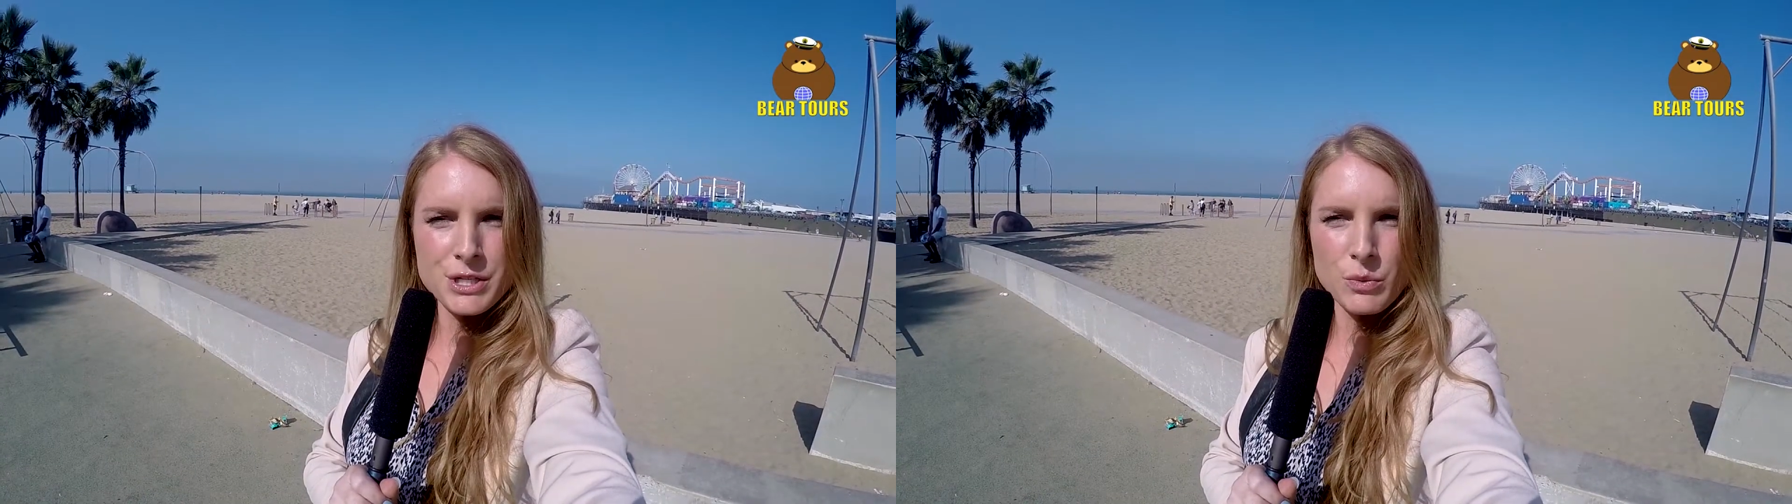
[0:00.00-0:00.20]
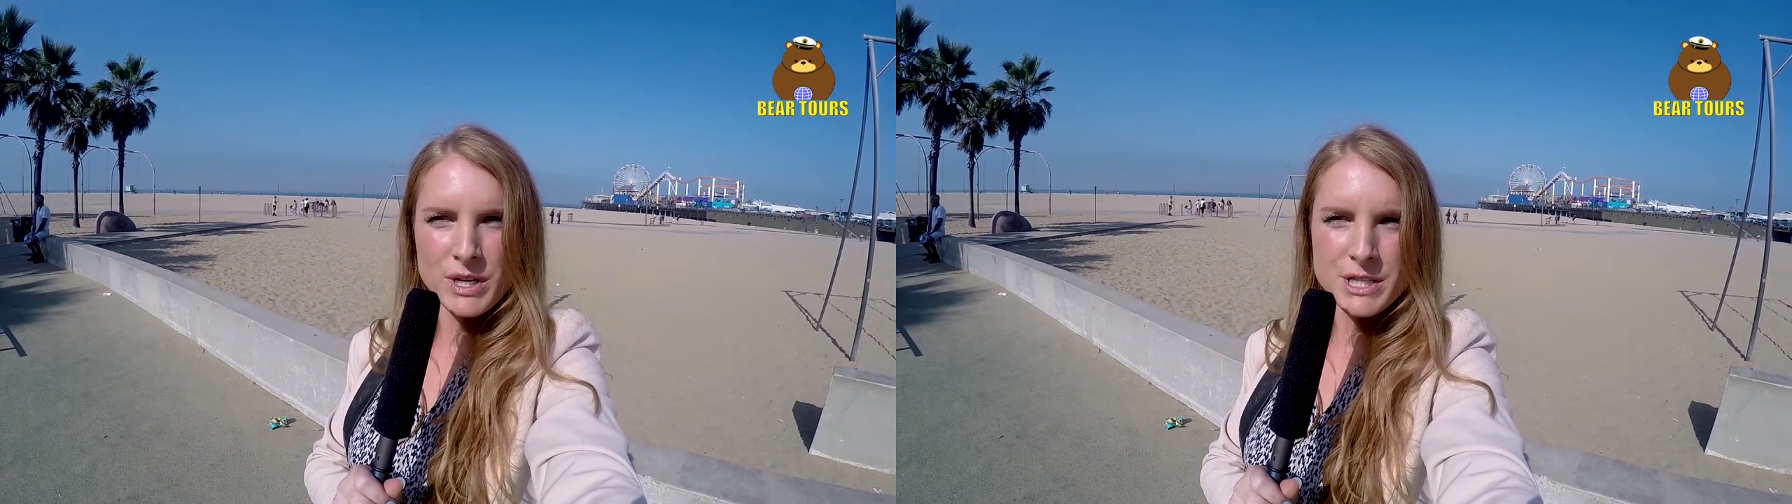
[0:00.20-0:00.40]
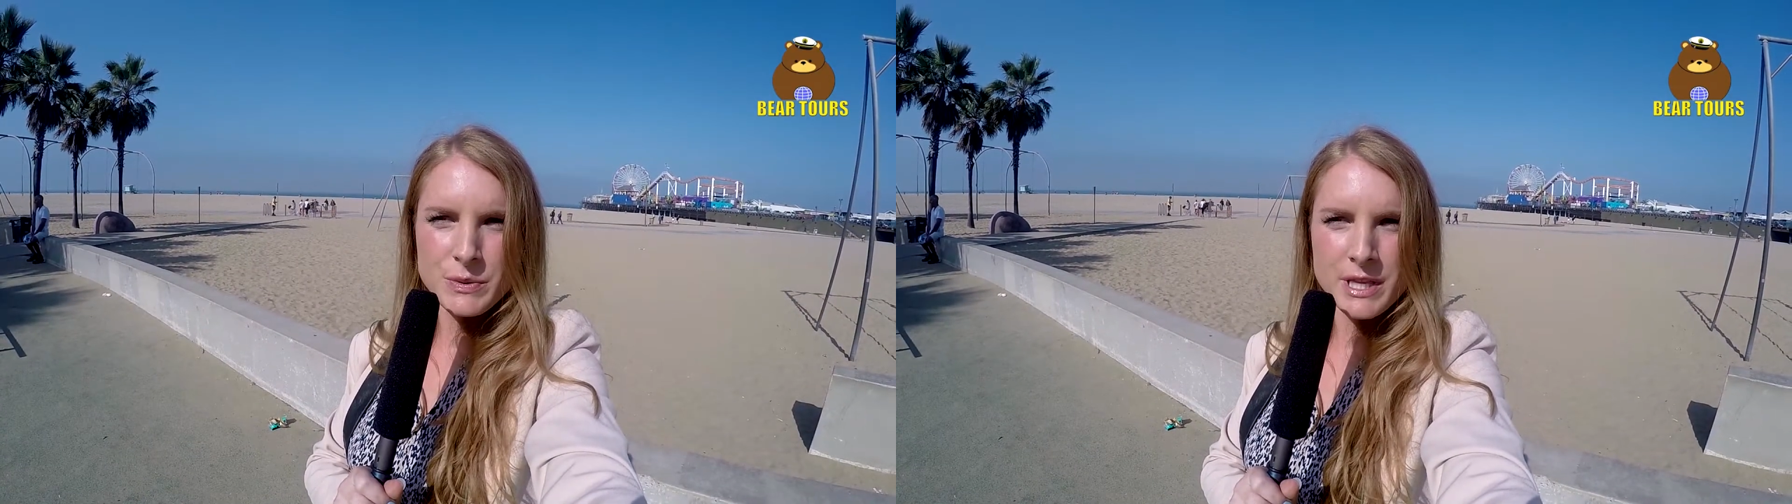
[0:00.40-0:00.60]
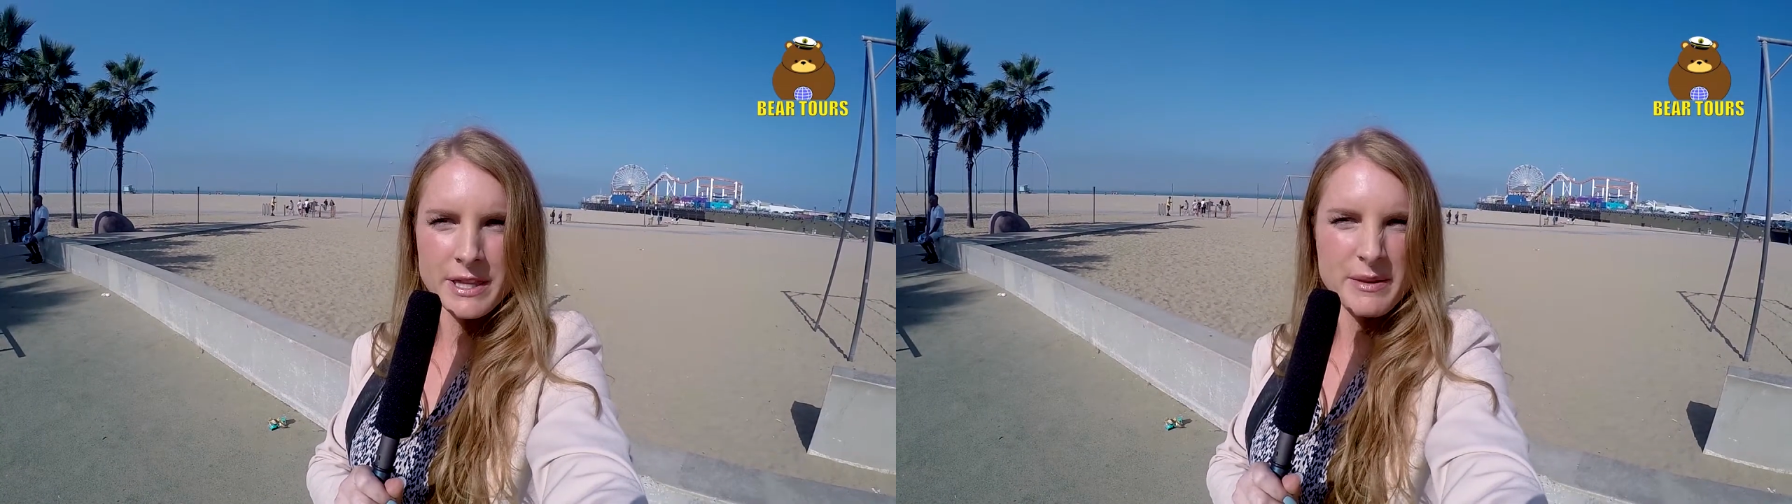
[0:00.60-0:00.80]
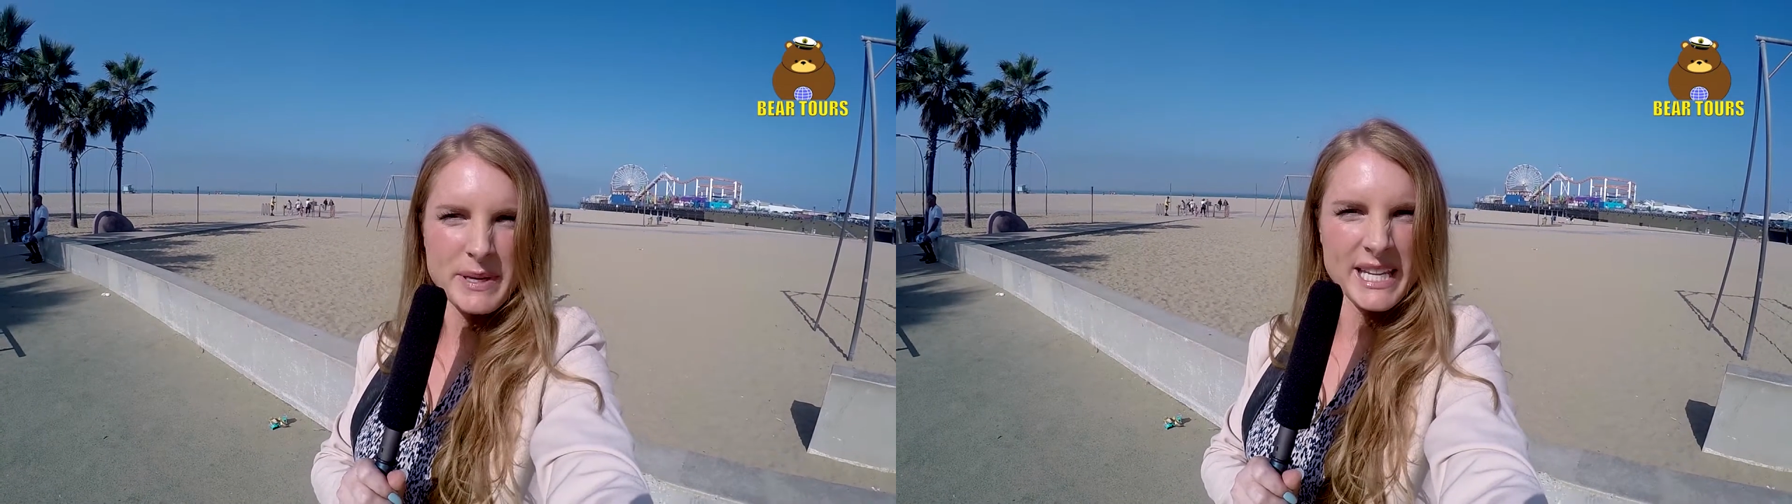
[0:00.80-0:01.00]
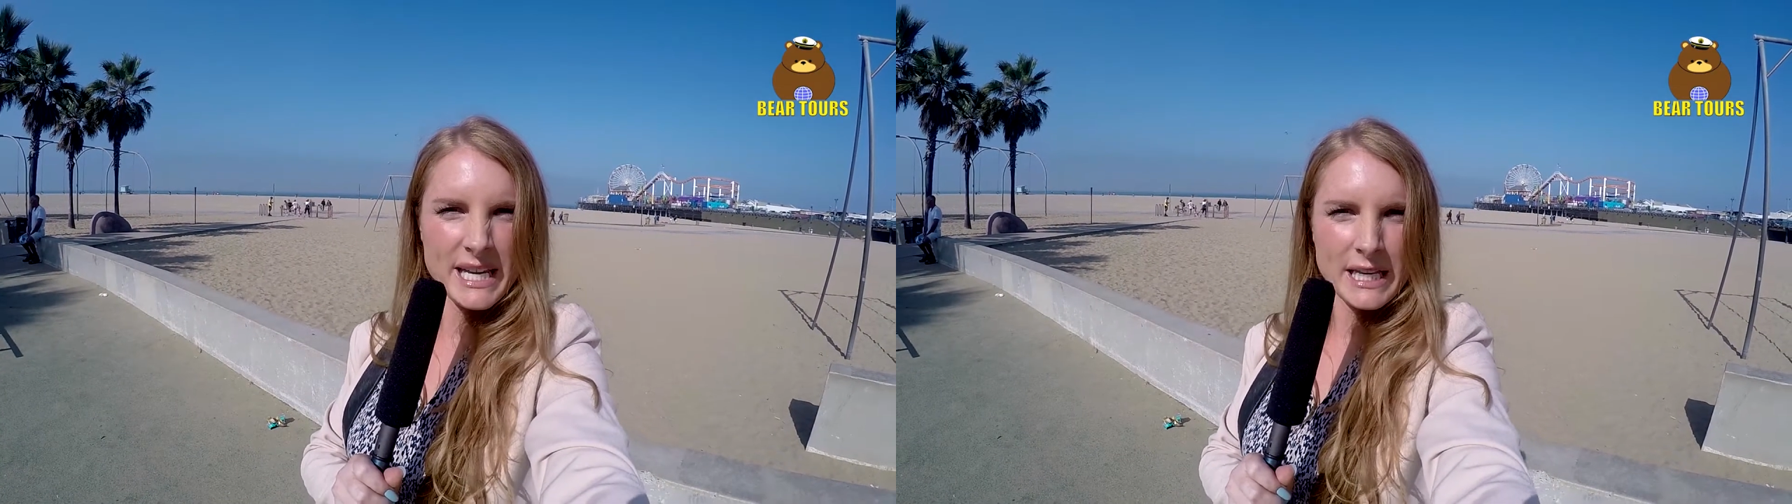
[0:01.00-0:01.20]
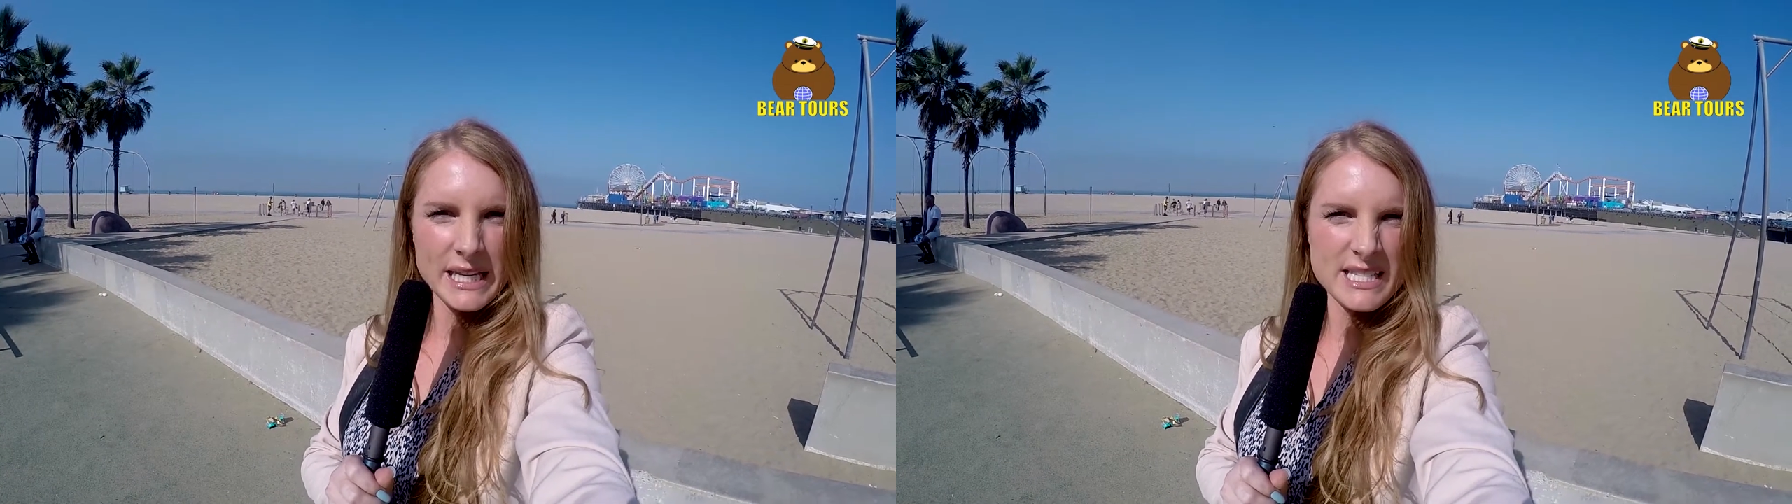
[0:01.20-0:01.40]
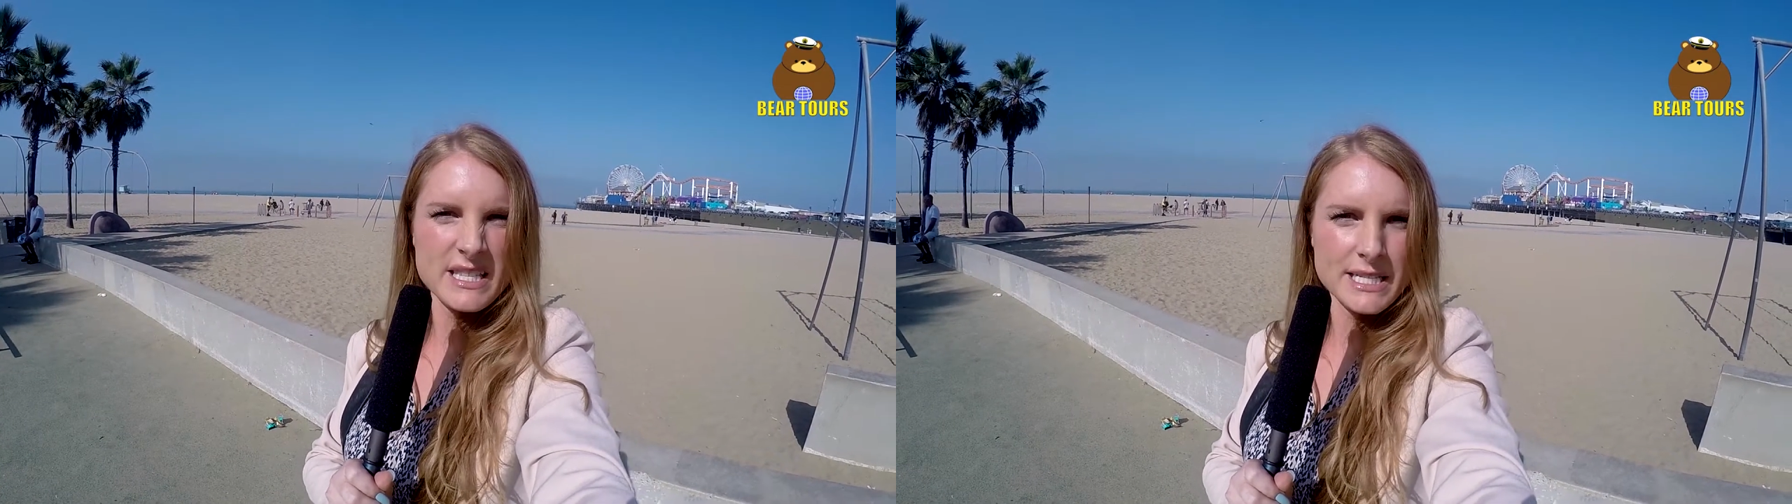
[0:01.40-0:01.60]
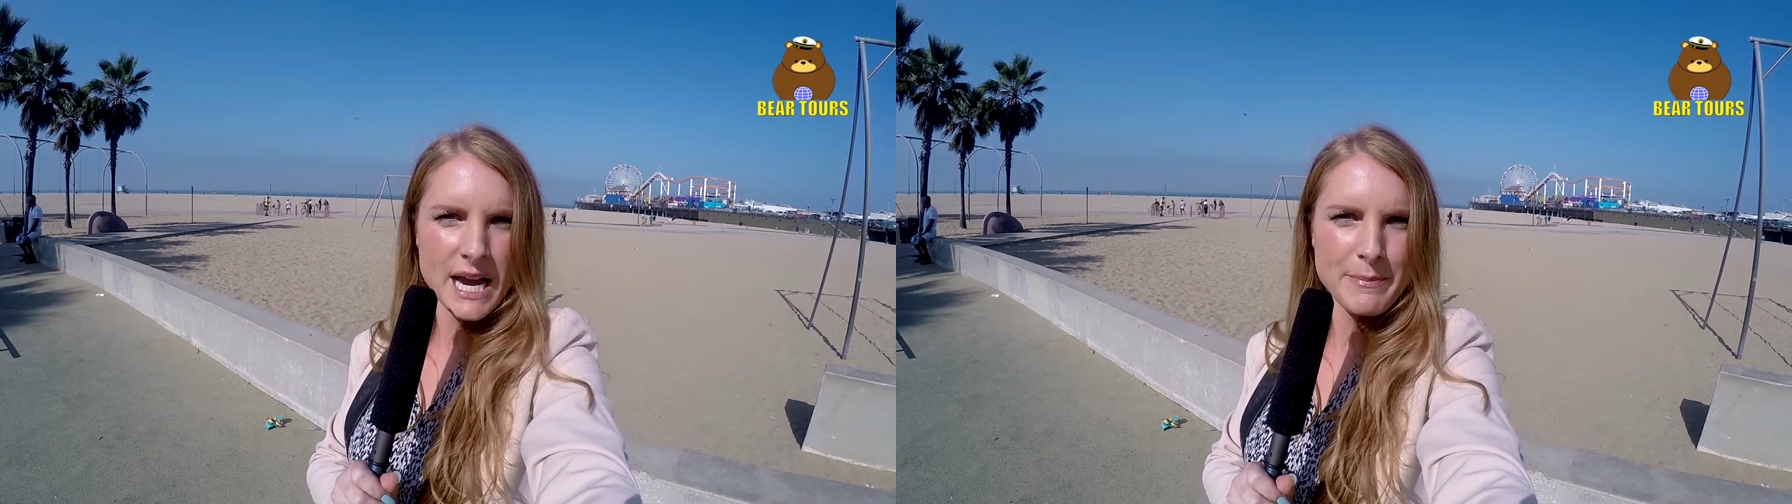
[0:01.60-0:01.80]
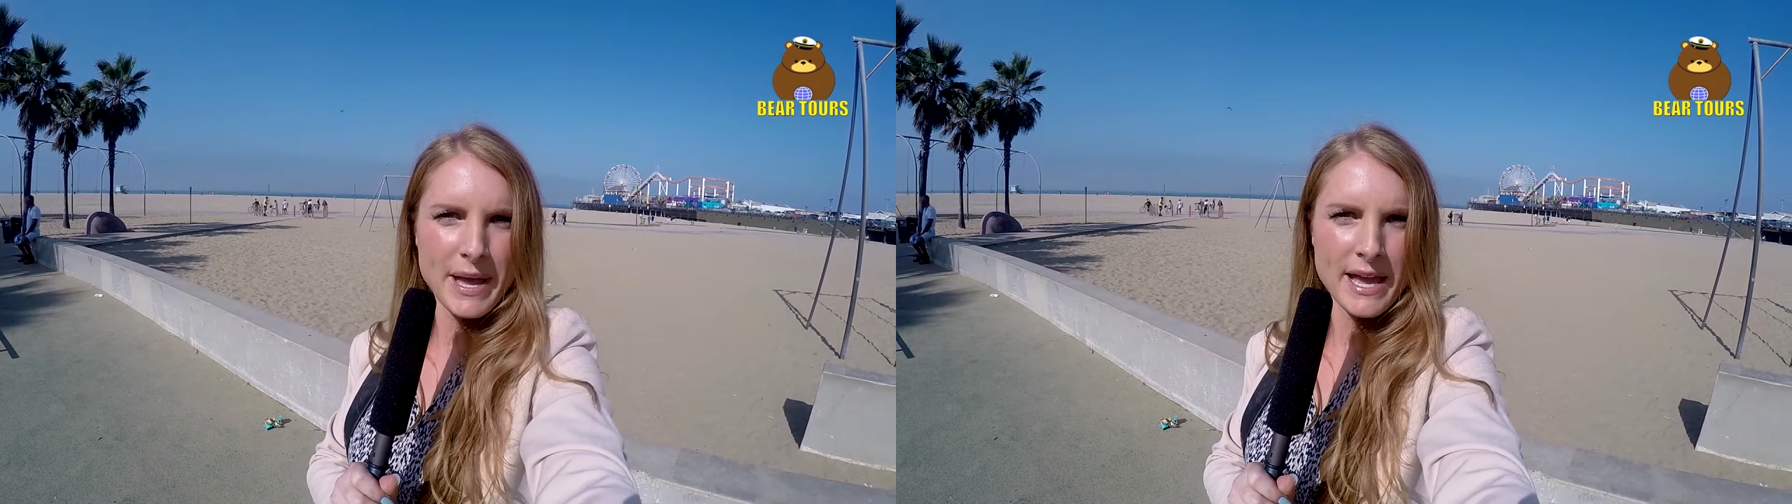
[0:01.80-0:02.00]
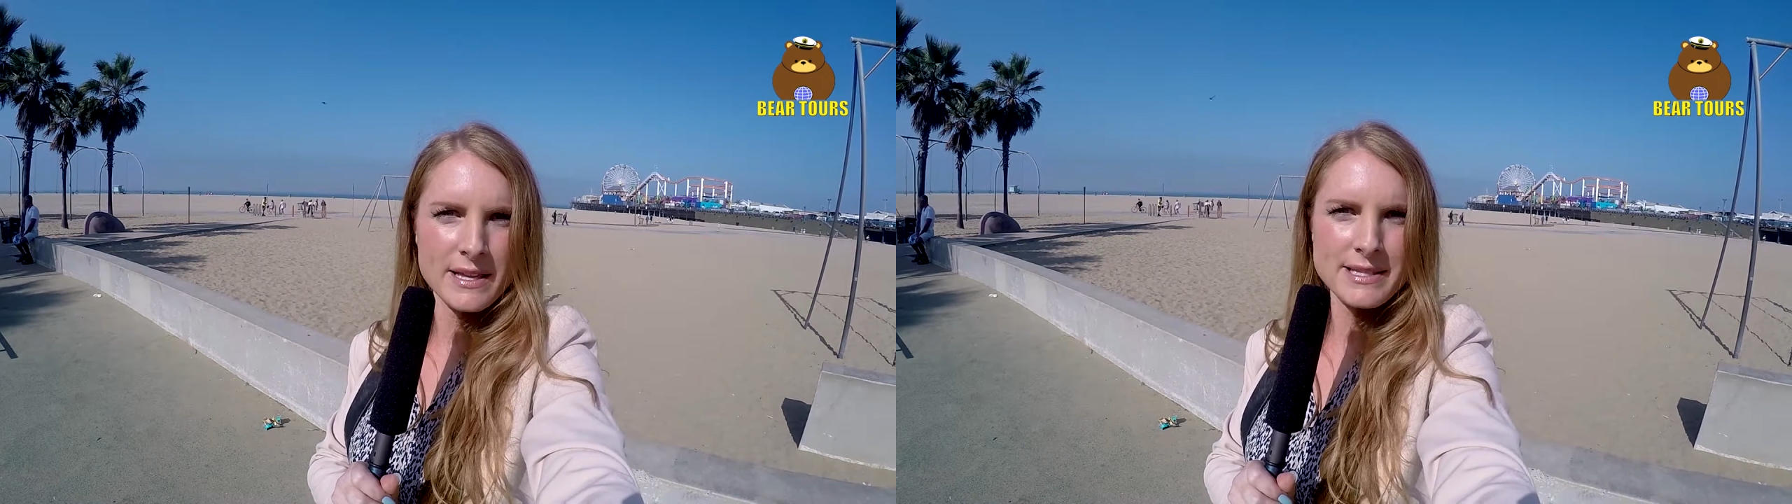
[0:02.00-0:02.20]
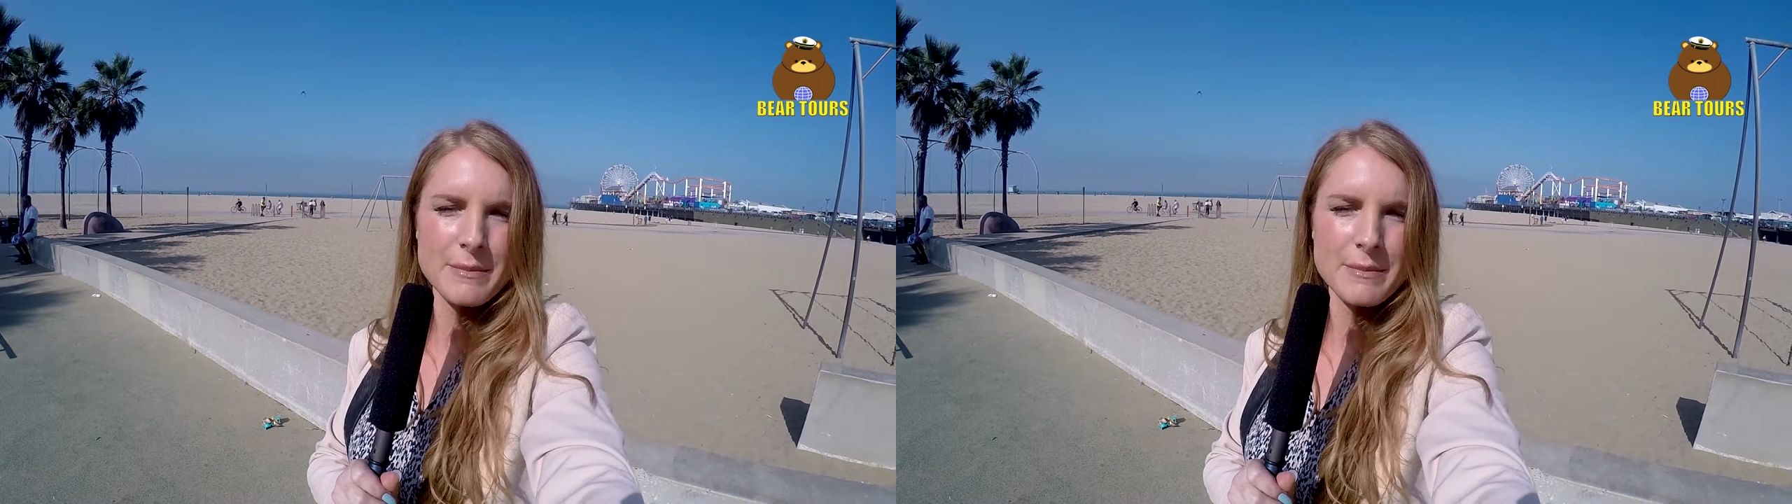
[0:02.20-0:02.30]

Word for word: the ones with like the bikinis and the tight pants.